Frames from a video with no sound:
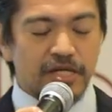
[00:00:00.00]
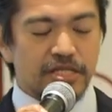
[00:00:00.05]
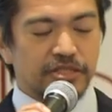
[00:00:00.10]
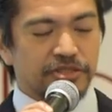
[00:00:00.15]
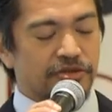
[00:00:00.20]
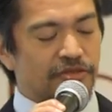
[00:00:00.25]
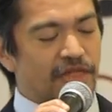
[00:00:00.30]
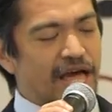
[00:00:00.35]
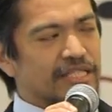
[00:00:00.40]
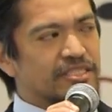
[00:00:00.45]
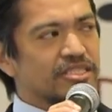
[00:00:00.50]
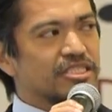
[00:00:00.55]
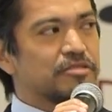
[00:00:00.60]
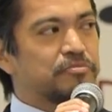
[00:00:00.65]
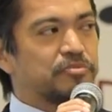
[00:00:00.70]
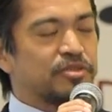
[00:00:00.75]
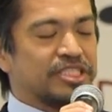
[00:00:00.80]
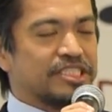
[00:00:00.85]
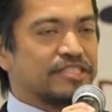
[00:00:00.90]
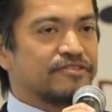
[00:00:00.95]
So that's on a
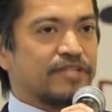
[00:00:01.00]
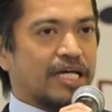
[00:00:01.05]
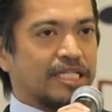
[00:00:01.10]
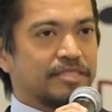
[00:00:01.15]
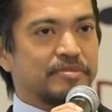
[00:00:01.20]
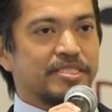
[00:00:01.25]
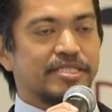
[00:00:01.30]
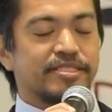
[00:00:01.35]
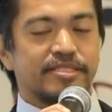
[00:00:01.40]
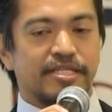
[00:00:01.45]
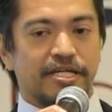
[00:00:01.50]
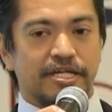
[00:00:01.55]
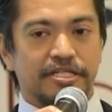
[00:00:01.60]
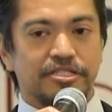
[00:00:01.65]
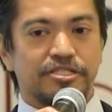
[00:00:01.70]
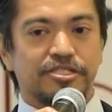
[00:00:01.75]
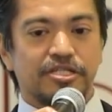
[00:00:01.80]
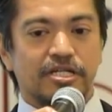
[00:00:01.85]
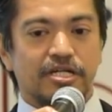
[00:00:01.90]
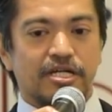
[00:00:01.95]
pre-investment
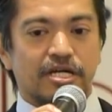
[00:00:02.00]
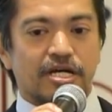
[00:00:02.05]
stage